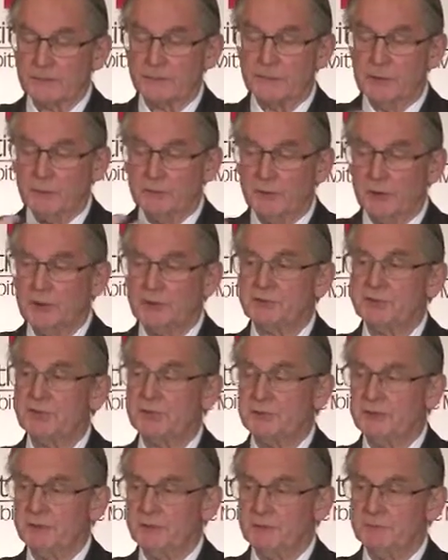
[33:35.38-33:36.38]

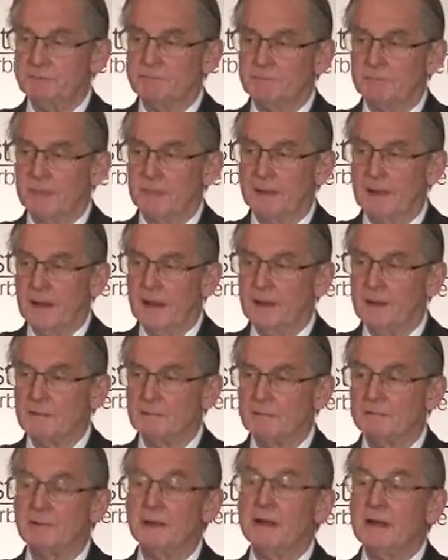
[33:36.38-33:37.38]
diversity
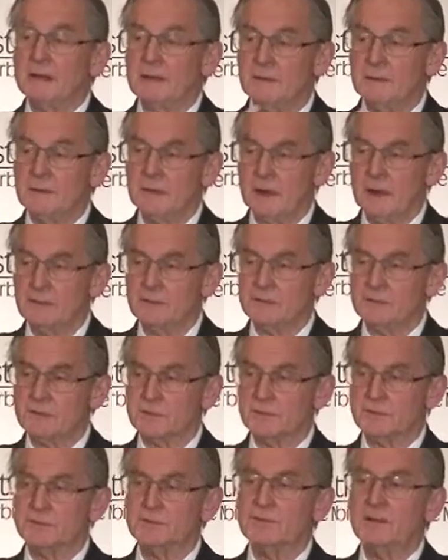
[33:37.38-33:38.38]
of legal
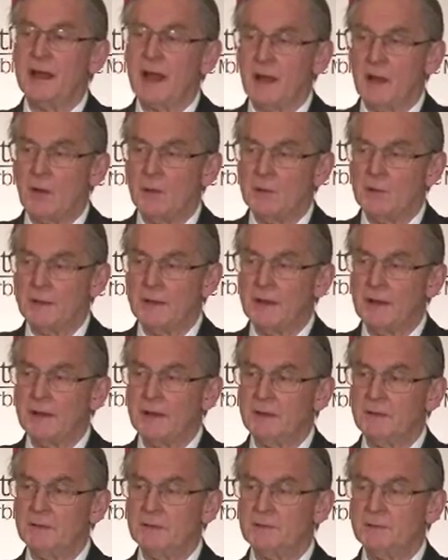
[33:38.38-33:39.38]
cultures now
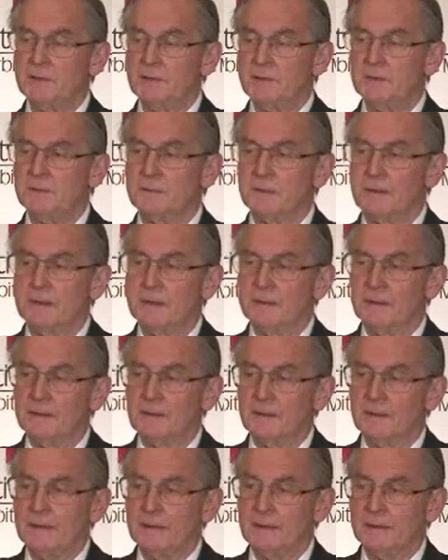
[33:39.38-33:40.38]
engaged
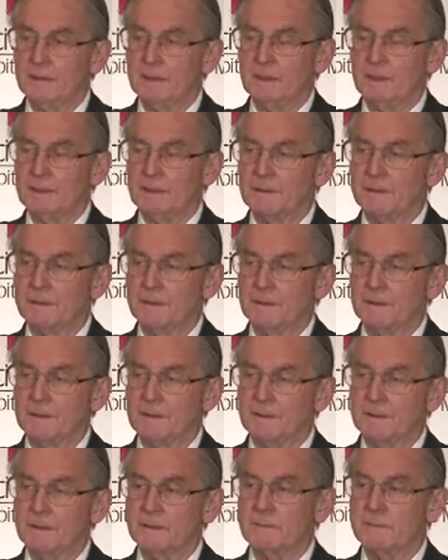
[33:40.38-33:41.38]
in
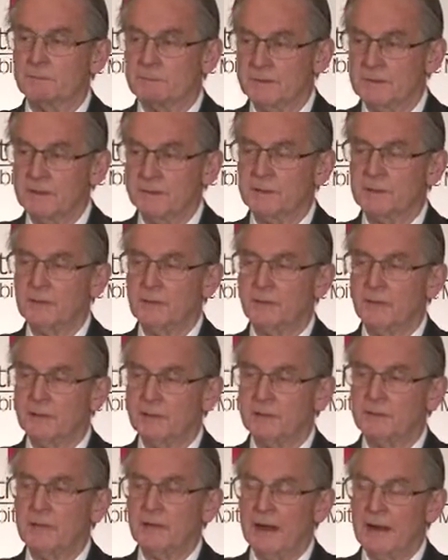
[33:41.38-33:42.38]

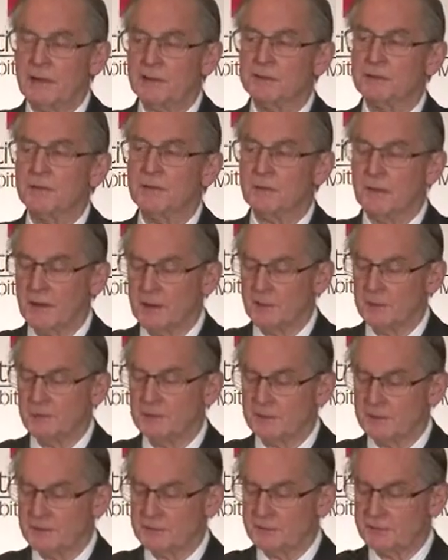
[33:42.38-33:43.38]
particularly international
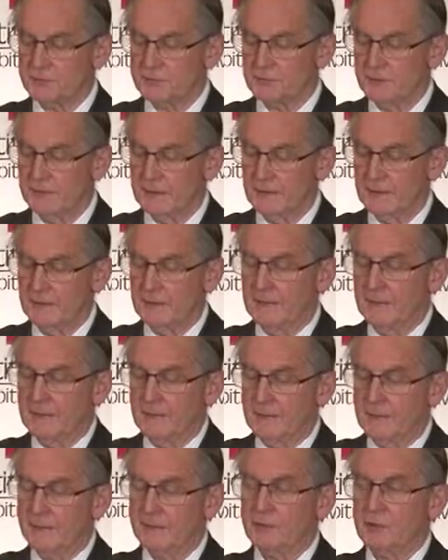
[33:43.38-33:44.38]
arbitration
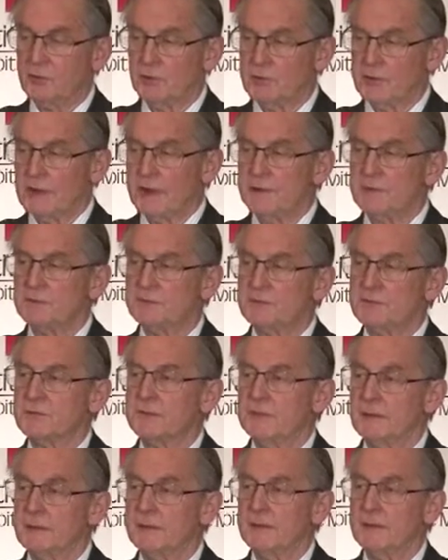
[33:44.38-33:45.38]

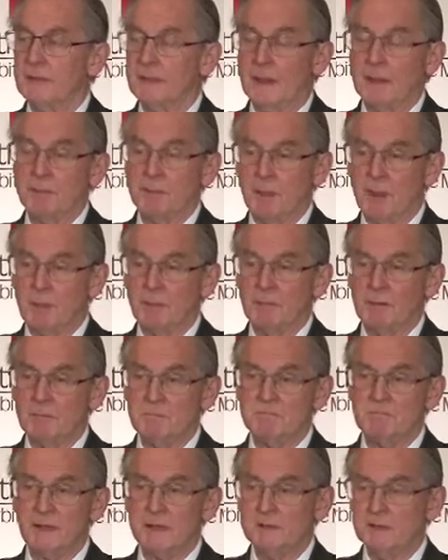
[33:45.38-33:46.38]
creates a
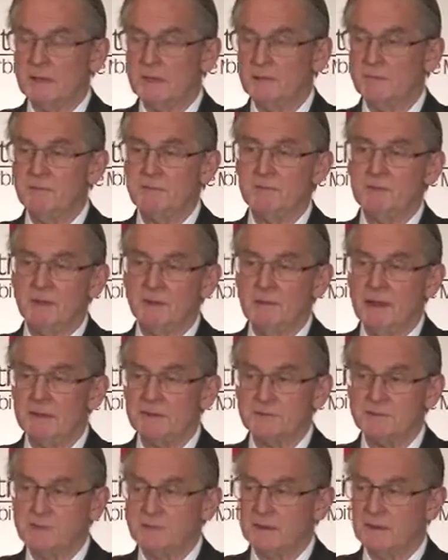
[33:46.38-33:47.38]
problem, but even
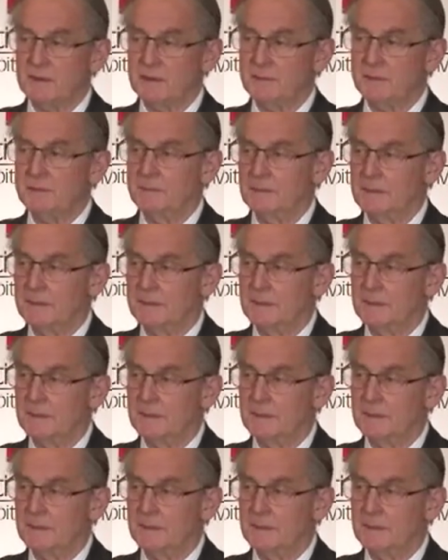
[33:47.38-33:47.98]
domestically,